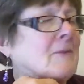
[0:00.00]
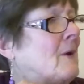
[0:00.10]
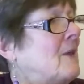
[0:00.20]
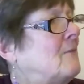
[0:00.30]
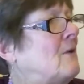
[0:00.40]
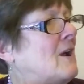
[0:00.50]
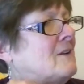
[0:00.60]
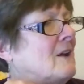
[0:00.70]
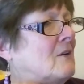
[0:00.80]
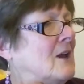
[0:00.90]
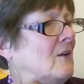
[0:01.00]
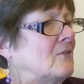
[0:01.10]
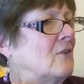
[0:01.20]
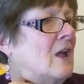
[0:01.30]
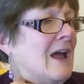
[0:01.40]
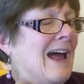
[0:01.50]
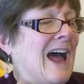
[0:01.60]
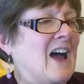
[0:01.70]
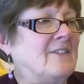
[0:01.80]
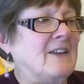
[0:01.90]
Ryde Town Council,
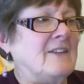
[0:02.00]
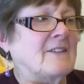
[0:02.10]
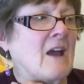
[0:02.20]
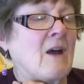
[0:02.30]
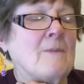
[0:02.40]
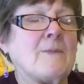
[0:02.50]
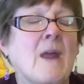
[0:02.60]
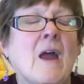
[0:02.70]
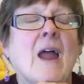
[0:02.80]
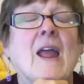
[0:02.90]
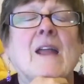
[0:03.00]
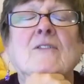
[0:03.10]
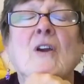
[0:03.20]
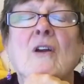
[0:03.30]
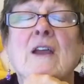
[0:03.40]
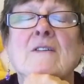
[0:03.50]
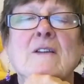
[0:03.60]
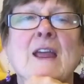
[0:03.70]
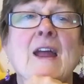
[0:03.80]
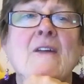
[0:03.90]
and it's
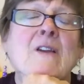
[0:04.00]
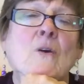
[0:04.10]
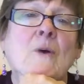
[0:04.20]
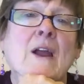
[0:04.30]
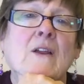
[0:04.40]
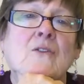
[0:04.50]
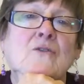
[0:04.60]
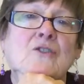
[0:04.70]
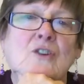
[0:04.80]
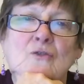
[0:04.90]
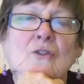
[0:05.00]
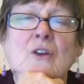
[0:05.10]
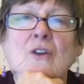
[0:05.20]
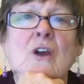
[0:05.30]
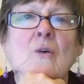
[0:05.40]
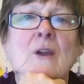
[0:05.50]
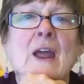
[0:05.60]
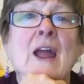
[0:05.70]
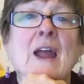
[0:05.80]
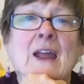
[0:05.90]
an area where children can go and
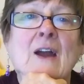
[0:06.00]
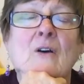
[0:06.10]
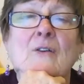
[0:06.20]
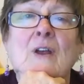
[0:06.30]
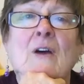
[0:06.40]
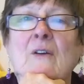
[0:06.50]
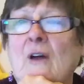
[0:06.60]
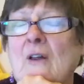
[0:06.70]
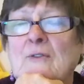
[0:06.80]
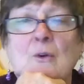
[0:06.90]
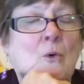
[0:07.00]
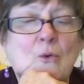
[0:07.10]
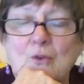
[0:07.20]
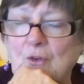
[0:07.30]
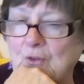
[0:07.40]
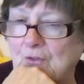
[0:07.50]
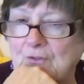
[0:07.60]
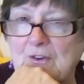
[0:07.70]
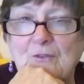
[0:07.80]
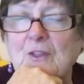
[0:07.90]
hang out and do all sorts of
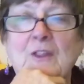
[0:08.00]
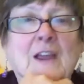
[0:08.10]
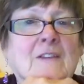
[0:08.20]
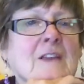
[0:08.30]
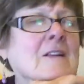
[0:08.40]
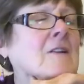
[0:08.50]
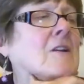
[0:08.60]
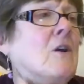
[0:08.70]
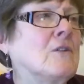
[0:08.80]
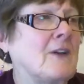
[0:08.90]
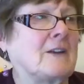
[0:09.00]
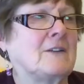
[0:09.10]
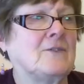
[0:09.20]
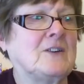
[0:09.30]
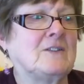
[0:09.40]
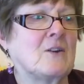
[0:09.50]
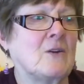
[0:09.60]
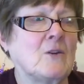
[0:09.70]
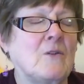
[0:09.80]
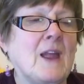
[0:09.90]
different things. There are loads of activities
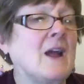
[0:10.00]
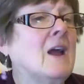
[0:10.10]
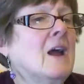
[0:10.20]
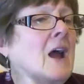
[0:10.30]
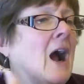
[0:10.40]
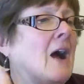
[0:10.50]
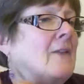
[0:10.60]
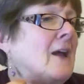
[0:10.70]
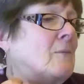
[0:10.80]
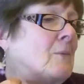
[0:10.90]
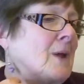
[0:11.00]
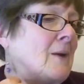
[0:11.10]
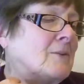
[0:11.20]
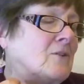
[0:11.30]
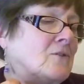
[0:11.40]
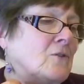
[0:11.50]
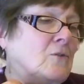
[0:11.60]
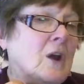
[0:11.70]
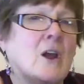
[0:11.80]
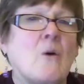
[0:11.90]
going on there, and they will be able to
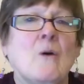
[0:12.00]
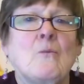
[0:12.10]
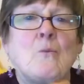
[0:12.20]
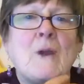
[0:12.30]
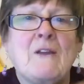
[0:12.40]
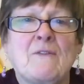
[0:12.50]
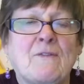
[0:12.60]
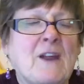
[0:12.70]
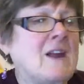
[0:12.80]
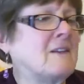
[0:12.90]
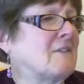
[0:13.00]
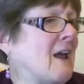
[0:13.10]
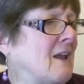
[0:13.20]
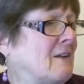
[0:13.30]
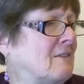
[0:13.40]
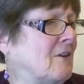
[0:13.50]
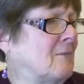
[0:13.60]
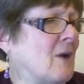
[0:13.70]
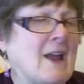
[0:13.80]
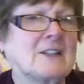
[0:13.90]
go on Wii Fit and
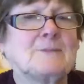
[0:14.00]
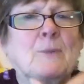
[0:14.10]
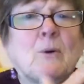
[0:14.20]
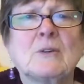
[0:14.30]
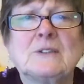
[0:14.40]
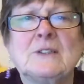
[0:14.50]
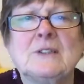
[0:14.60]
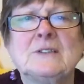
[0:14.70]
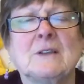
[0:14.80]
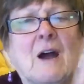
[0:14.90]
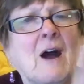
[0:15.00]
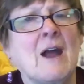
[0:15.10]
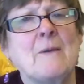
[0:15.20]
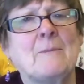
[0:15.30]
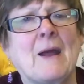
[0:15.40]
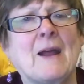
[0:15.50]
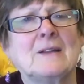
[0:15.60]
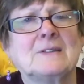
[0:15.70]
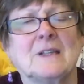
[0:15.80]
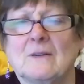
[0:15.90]
Xboxes and
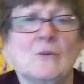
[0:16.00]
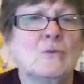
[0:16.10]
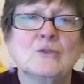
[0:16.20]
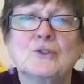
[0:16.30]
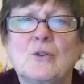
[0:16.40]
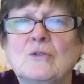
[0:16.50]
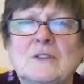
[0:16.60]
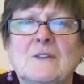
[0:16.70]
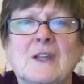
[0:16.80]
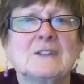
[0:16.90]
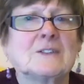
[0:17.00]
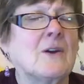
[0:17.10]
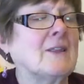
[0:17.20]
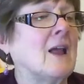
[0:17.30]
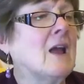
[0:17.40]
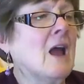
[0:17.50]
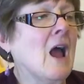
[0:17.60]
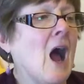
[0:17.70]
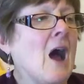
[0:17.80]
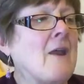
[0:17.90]
iPads and all sorts of things going there.
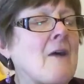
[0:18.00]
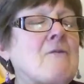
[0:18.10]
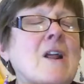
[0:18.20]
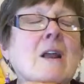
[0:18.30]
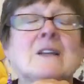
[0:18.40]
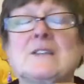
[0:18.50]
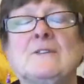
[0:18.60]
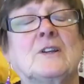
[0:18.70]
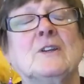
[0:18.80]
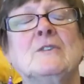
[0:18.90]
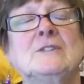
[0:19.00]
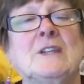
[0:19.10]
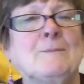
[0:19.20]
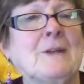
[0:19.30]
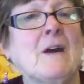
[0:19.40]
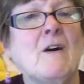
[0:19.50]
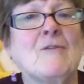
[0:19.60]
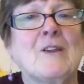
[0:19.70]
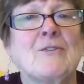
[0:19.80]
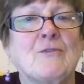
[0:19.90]
And I realised after Lucy had been
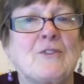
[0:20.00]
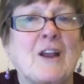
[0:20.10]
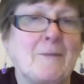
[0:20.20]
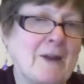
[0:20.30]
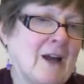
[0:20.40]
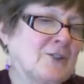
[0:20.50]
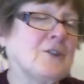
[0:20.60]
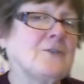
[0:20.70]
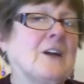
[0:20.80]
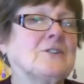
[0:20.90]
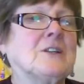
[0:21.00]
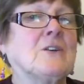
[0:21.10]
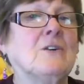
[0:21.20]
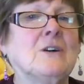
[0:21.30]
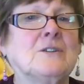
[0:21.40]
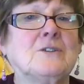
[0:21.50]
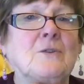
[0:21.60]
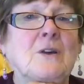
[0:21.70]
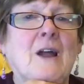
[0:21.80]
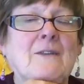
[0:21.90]
halfway through telling me, I should have actually got her to
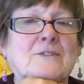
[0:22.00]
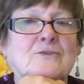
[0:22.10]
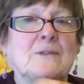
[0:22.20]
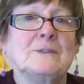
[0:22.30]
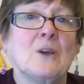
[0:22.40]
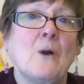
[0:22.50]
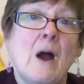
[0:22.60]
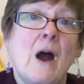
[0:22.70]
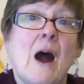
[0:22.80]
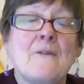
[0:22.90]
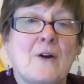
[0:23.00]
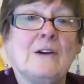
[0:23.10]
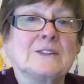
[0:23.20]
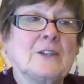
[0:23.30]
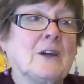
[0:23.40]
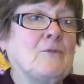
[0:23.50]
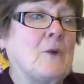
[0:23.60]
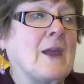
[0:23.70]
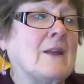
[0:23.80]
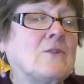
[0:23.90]
do a live stream. So I've asked her if
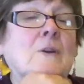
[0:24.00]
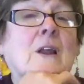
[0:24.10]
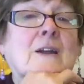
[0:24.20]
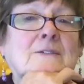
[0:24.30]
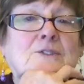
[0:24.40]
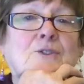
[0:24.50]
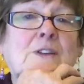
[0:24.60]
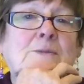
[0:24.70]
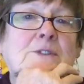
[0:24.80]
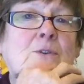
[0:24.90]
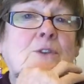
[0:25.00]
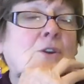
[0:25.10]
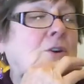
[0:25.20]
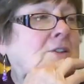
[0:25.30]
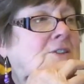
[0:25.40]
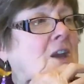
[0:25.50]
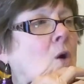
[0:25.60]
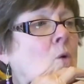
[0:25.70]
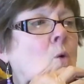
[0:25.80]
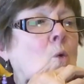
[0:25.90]
we can do a live stream so that you can see
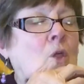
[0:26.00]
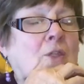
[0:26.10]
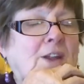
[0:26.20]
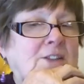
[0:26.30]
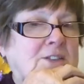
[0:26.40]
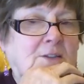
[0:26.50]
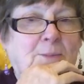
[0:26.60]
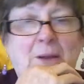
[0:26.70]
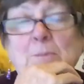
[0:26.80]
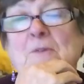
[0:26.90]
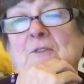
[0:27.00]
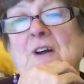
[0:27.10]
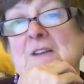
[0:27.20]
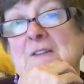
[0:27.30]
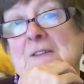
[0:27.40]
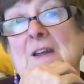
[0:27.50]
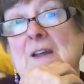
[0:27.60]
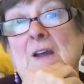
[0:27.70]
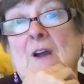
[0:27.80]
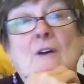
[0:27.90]
all the things that are being provided there
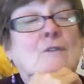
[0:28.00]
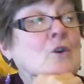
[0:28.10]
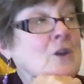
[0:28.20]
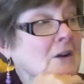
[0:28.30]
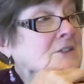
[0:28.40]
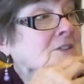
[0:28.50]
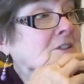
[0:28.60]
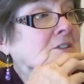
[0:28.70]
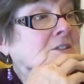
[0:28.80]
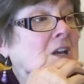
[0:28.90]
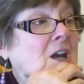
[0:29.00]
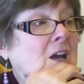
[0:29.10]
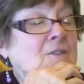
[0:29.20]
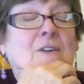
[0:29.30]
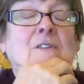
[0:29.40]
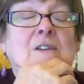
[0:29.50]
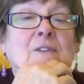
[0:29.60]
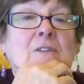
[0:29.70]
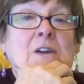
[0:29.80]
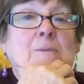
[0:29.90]
for youngsters. Very,
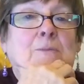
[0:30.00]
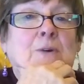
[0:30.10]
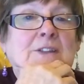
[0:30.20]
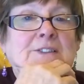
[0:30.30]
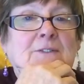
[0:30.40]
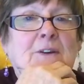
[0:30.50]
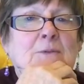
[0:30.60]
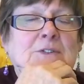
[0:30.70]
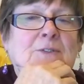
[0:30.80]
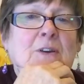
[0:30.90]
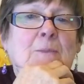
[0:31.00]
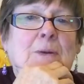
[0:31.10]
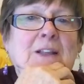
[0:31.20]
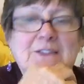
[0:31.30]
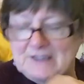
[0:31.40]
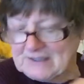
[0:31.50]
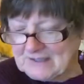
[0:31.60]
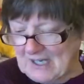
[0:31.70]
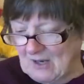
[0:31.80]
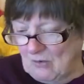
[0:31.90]
very impressive. I was very pleased to
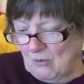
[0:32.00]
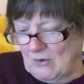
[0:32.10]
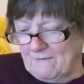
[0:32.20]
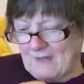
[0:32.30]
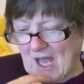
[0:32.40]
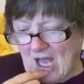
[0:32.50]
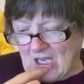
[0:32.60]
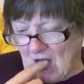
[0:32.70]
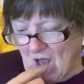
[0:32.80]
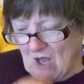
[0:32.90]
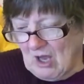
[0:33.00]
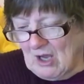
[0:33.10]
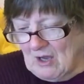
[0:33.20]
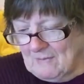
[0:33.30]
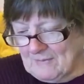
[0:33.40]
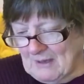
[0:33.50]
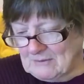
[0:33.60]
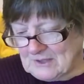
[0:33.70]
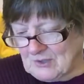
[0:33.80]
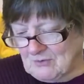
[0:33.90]
see all of that. That
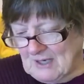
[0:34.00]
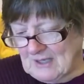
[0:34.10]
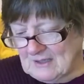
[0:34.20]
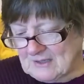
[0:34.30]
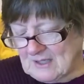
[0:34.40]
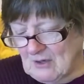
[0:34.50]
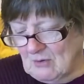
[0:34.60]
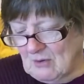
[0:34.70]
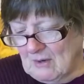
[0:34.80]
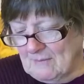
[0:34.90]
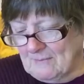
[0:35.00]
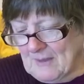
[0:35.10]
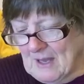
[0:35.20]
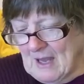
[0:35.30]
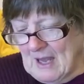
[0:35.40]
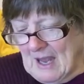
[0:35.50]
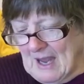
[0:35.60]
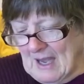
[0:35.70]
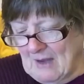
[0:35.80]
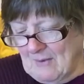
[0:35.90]
was great. So
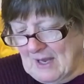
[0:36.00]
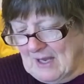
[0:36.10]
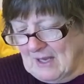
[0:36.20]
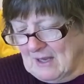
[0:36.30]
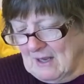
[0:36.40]
anyway,